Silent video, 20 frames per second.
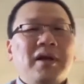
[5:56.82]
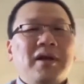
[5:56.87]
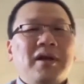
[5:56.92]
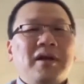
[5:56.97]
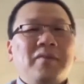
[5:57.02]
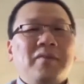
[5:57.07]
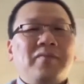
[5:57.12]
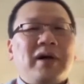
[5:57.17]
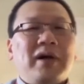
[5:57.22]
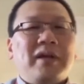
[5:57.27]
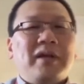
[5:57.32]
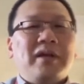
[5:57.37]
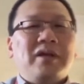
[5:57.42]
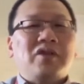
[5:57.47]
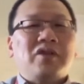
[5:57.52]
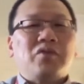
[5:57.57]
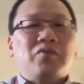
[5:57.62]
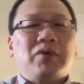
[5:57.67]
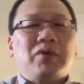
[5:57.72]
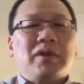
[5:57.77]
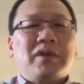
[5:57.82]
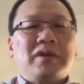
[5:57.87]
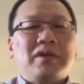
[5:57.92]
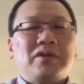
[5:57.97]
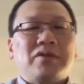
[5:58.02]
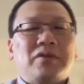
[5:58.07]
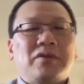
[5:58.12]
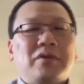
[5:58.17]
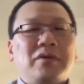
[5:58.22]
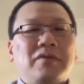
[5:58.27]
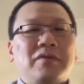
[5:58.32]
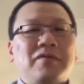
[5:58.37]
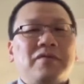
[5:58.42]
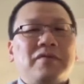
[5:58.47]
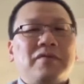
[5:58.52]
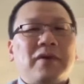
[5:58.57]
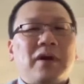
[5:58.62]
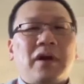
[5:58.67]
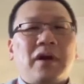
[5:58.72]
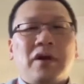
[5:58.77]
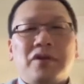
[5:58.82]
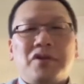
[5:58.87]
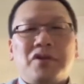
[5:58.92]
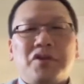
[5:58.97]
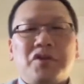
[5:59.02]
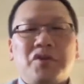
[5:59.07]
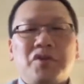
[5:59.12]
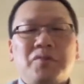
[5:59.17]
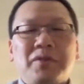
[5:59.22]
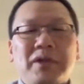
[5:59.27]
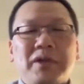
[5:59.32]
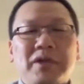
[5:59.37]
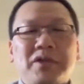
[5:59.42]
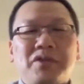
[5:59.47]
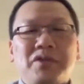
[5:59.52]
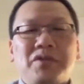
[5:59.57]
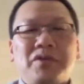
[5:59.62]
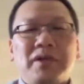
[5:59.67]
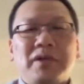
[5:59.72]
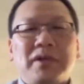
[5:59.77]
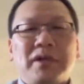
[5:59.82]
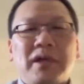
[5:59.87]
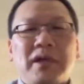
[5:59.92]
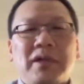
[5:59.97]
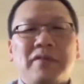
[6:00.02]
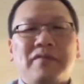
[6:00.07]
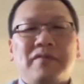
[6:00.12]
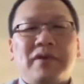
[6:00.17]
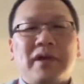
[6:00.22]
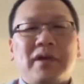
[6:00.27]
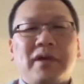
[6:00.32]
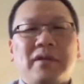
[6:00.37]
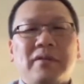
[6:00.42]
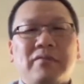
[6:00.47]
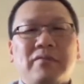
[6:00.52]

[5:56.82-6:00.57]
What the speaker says: but it's really sort of hard to because you can kind of get